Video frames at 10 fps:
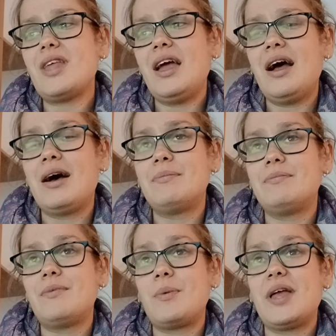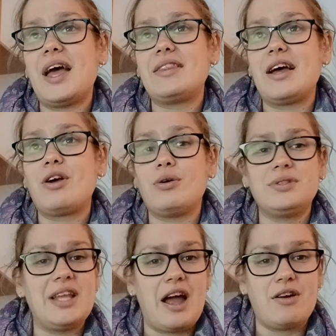And we had that
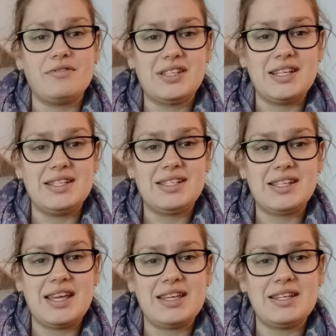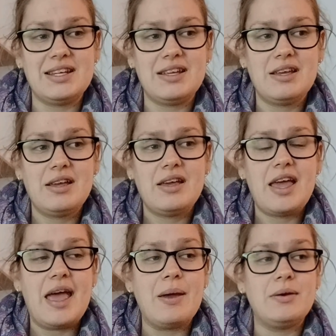golden hour of skin to skin,
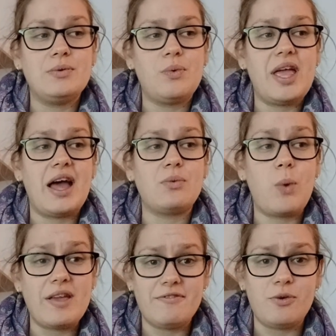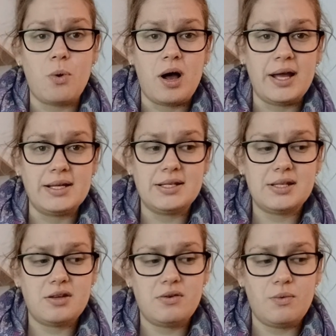and we had wait for white
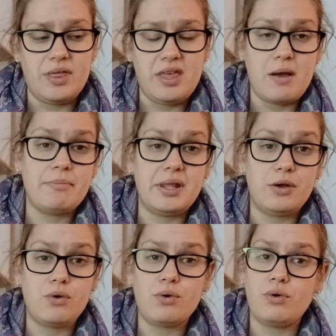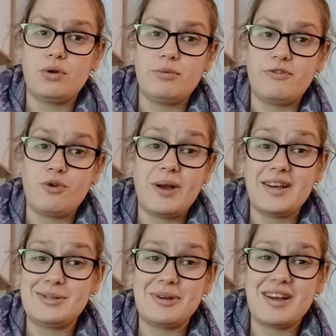with the umbilical cord before my
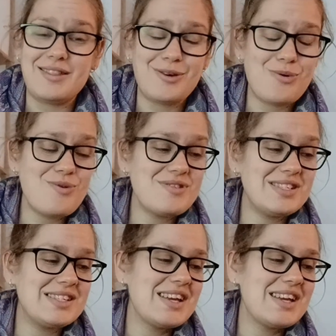husband cut the cord.